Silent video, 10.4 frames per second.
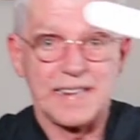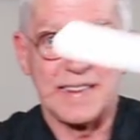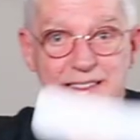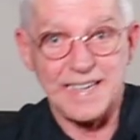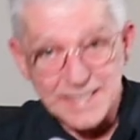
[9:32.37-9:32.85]

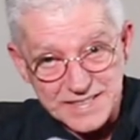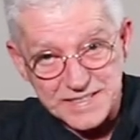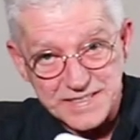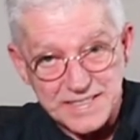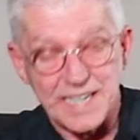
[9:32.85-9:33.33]

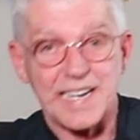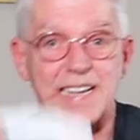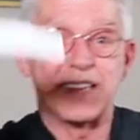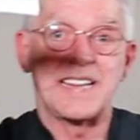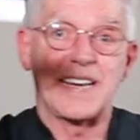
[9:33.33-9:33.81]
this
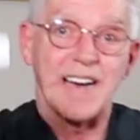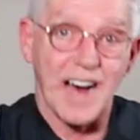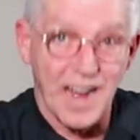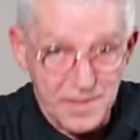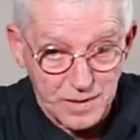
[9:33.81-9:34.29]
in the
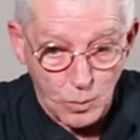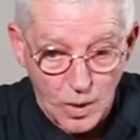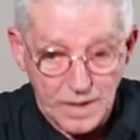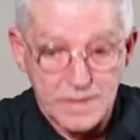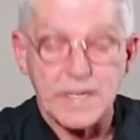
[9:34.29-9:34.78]
other
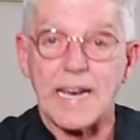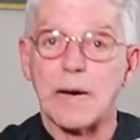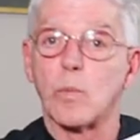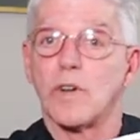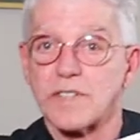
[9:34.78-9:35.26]
one,
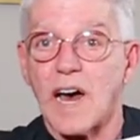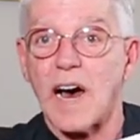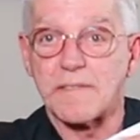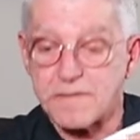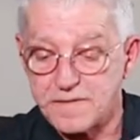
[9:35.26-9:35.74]
it will
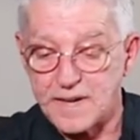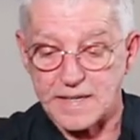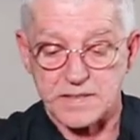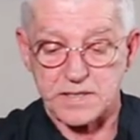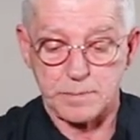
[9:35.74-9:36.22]
not
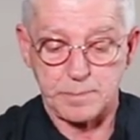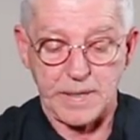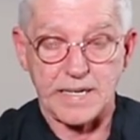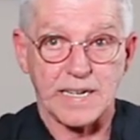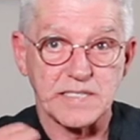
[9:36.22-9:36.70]
fit
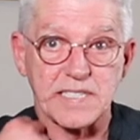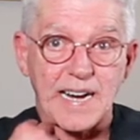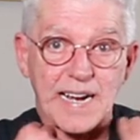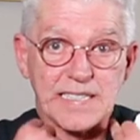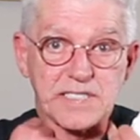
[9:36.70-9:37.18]
because
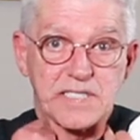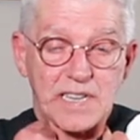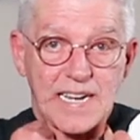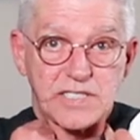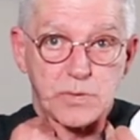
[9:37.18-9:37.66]
it has
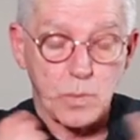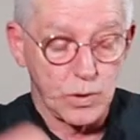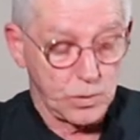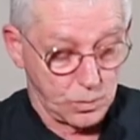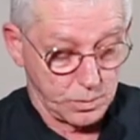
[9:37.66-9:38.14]
less
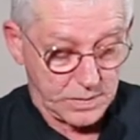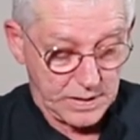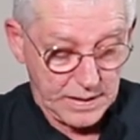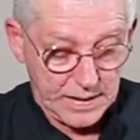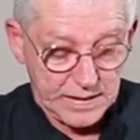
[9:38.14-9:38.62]
room.
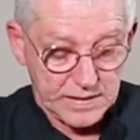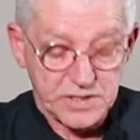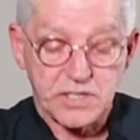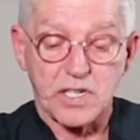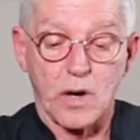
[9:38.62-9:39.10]

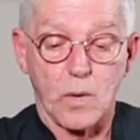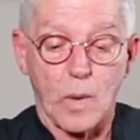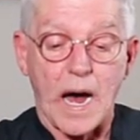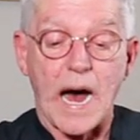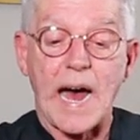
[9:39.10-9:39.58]

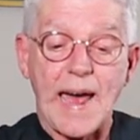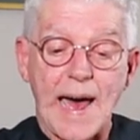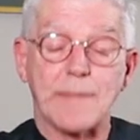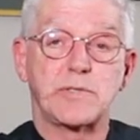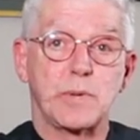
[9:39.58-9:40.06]
So I
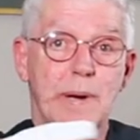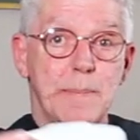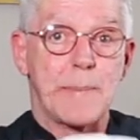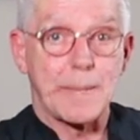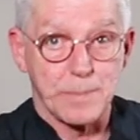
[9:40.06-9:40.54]
have to
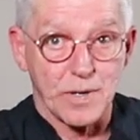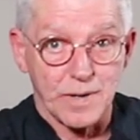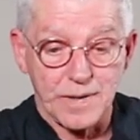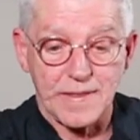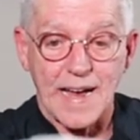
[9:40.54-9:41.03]

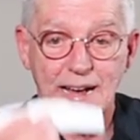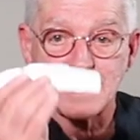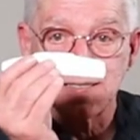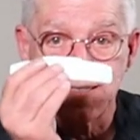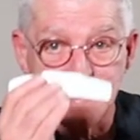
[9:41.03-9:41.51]
remember
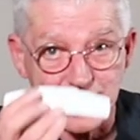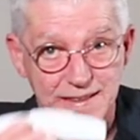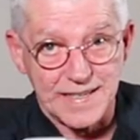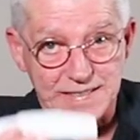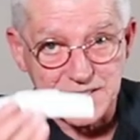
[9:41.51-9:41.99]
that
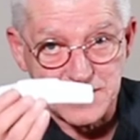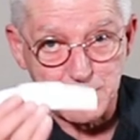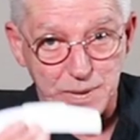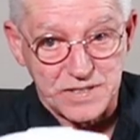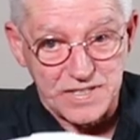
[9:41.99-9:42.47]
this
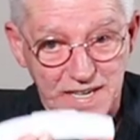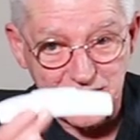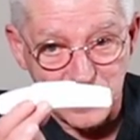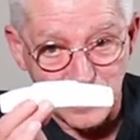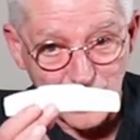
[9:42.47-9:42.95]

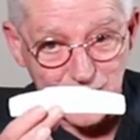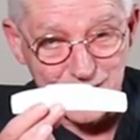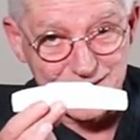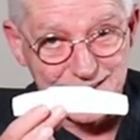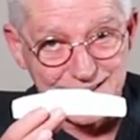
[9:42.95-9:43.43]
particular